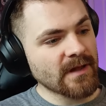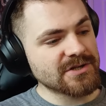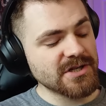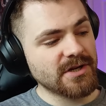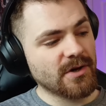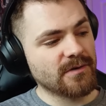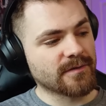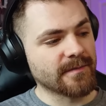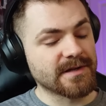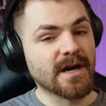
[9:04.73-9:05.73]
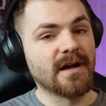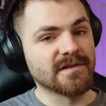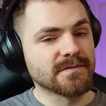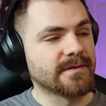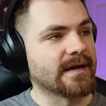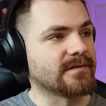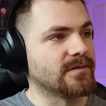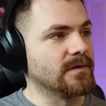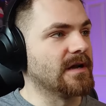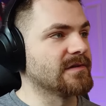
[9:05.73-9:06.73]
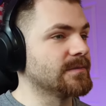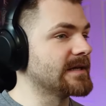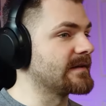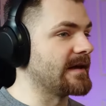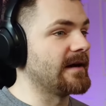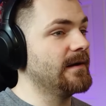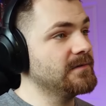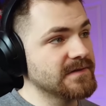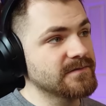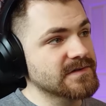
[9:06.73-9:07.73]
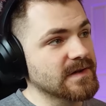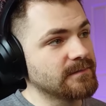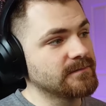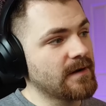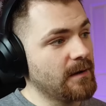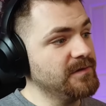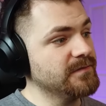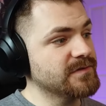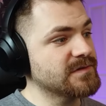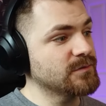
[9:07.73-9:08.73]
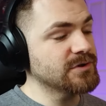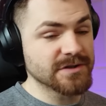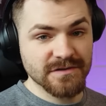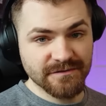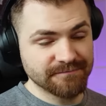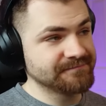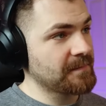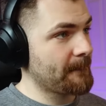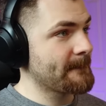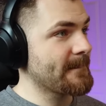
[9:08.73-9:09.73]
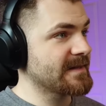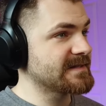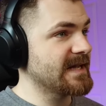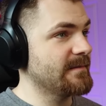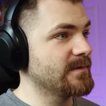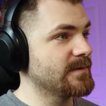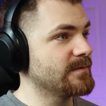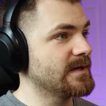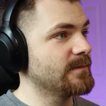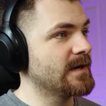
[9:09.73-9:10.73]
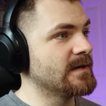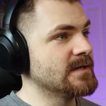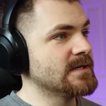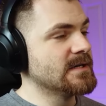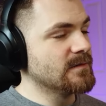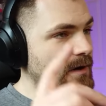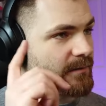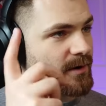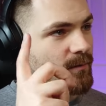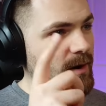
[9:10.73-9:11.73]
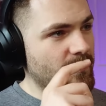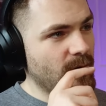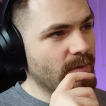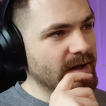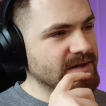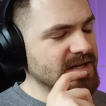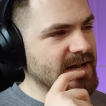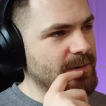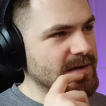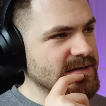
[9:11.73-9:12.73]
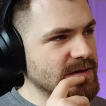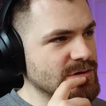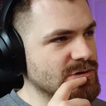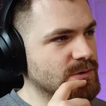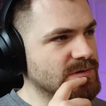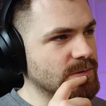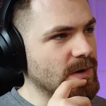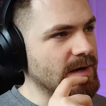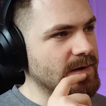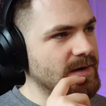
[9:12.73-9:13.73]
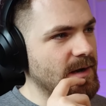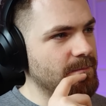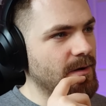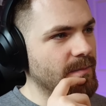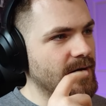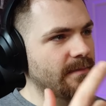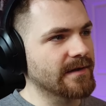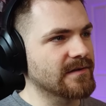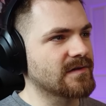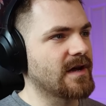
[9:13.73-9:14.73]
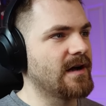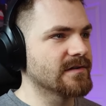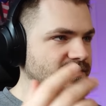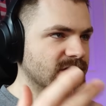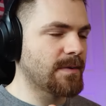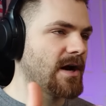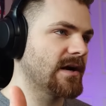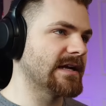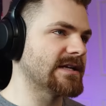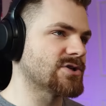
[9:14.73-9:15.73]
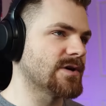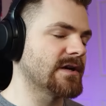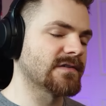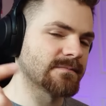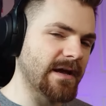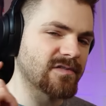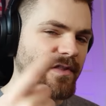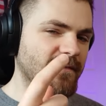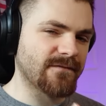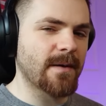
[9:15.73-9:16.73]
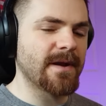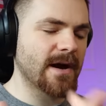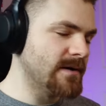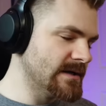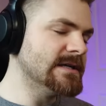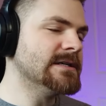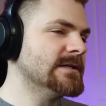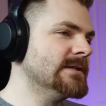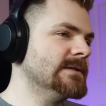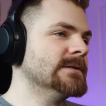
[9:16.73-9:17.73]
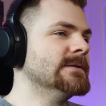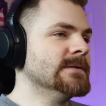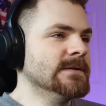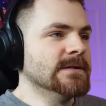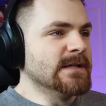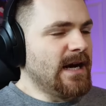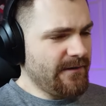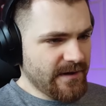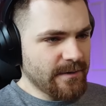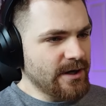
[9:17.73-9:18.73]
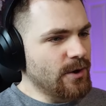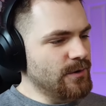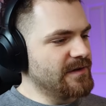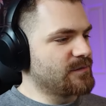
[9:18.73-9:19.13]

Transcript: I should have known from the dance we reacted to last week that I was in for some goodness. And damn it, we really were. Right, we got one more we're going to check out. We're going to check out a shorter one. A Moment Among the Stars, Sparkling Tricks. Based on the thumbnail, I think we know who